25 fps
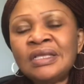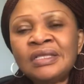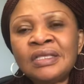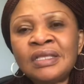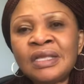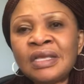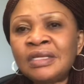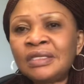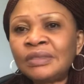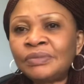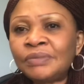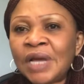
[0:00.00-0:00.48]

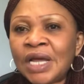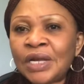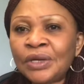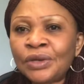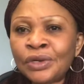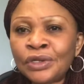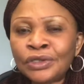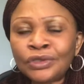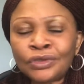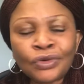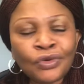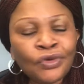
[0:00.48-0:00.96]
This man
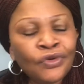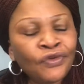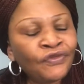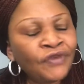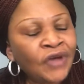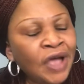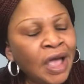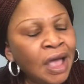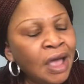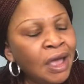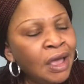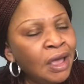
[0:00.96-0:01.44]
lost
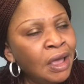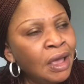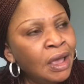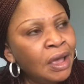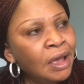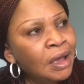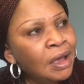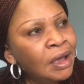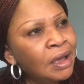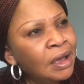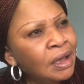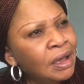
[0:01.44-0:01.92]
over
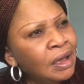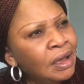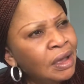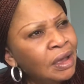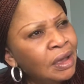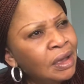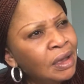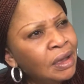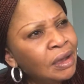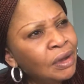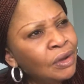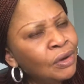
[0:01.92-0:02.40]

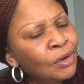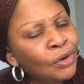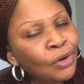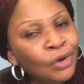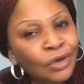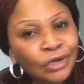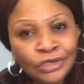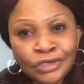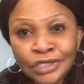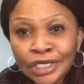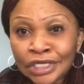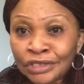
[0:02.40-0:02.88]

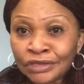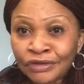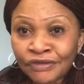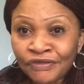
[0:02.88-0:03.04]
hundreds